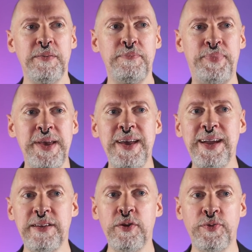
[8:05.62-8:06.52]

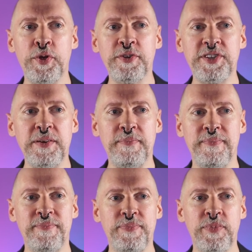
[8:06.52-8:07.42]
Being there, there's a
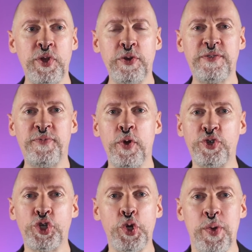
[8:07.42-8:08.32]
there's
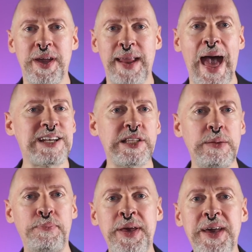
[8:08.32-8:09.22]
virtue in actually
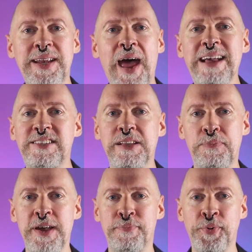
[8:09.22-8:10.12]
being nice to
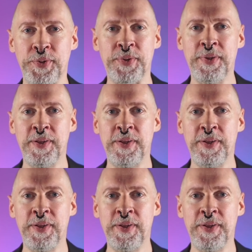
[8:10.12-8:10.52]
people.